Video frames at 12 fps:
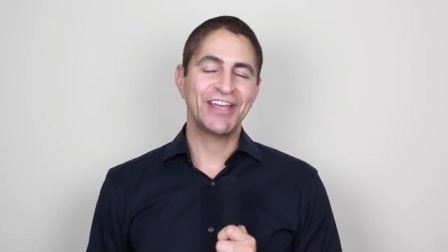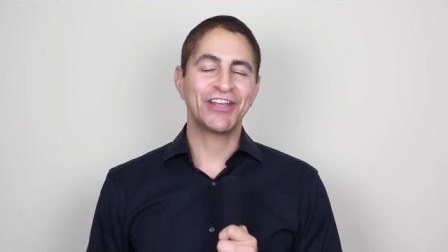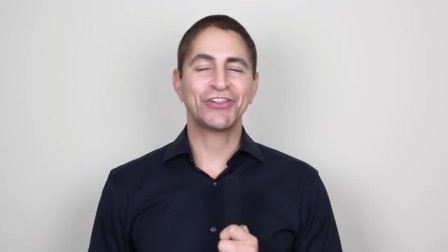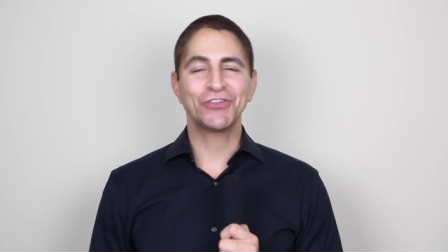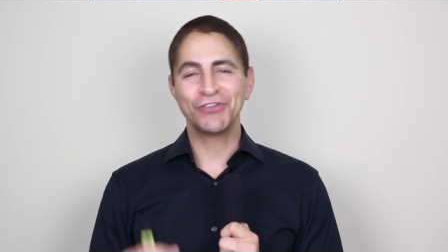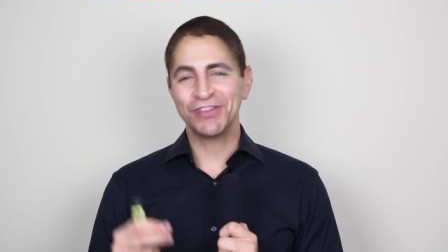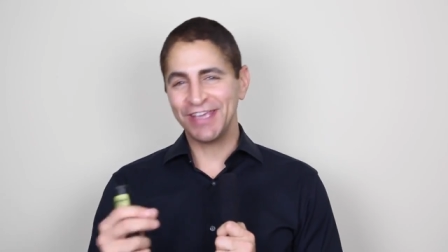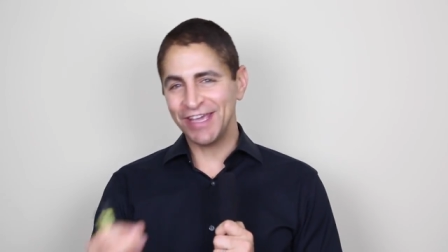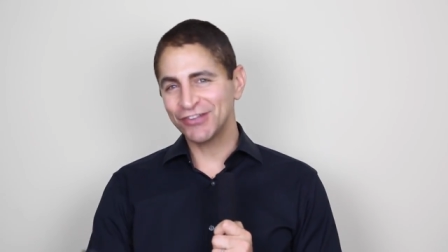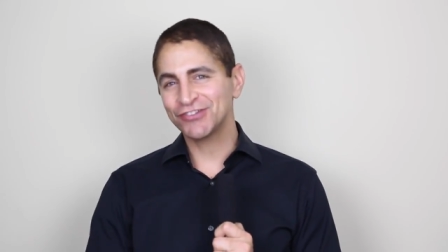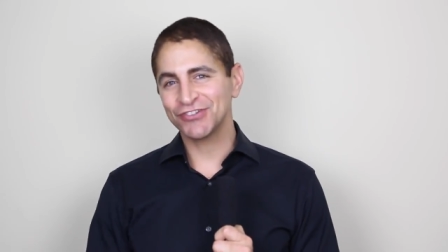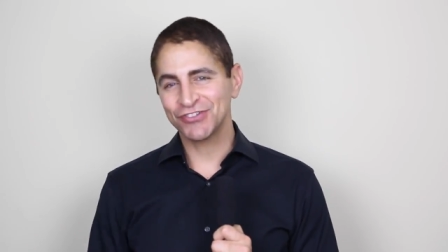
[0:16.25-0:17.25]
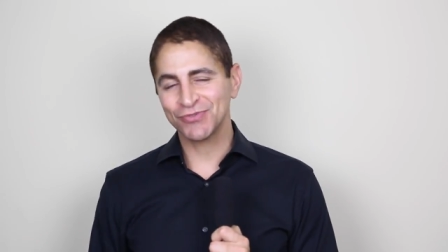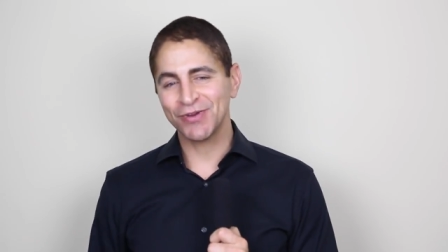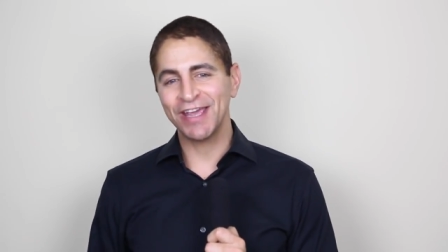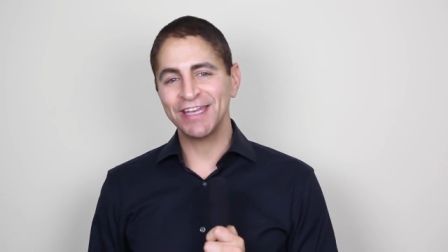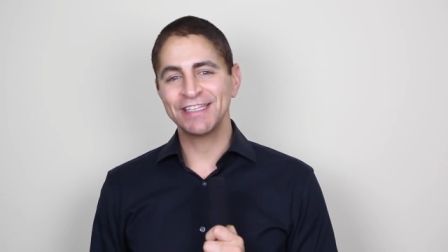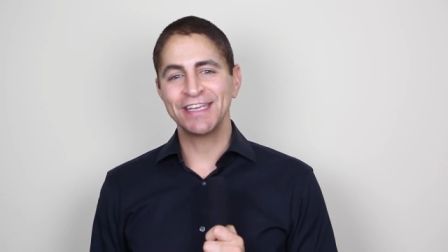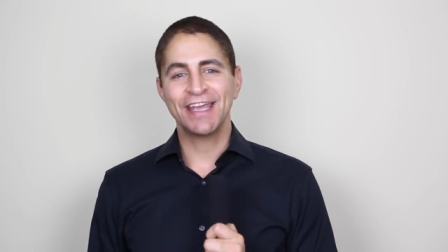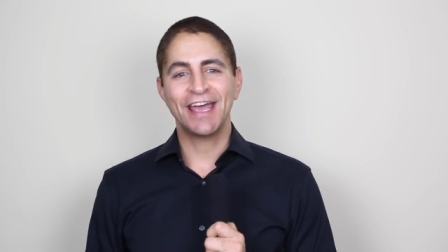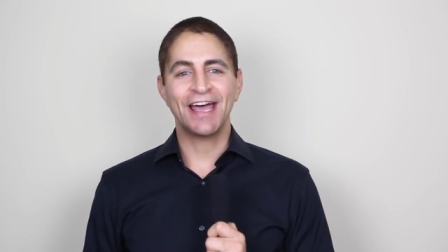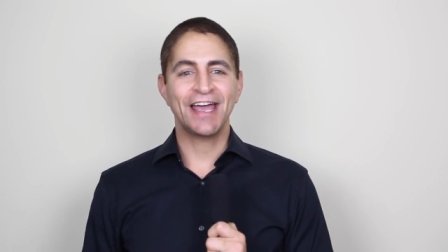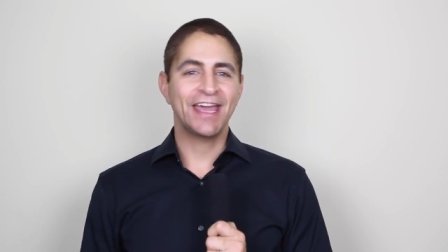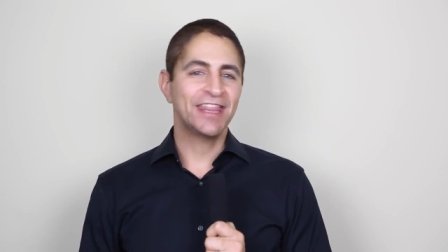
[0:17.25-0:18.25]
including the interest rate
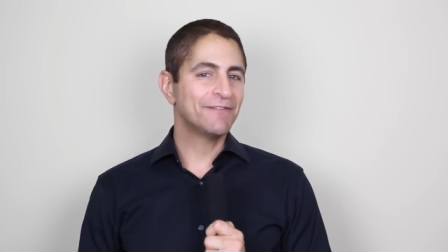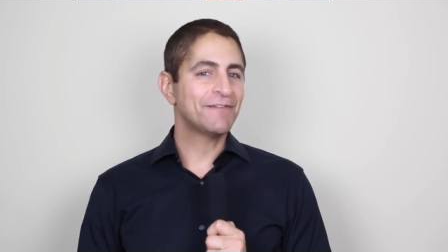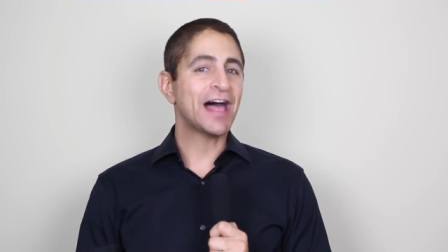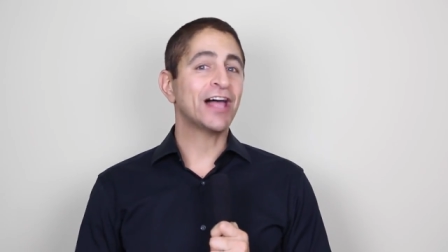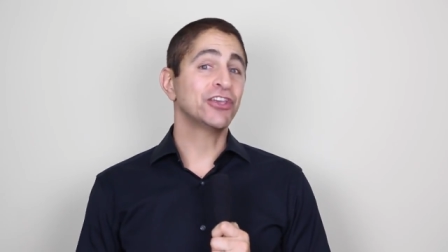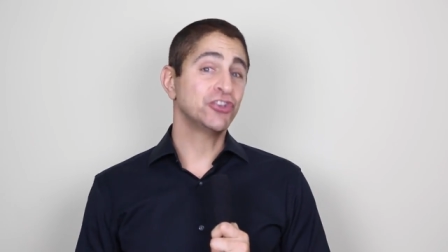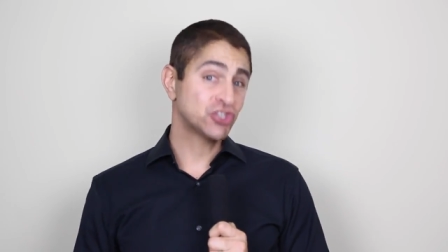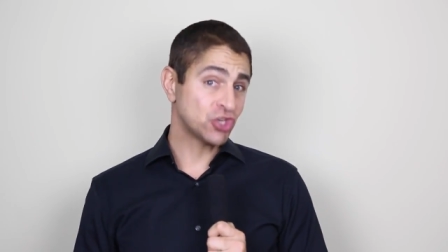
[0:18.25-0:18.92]
and the value.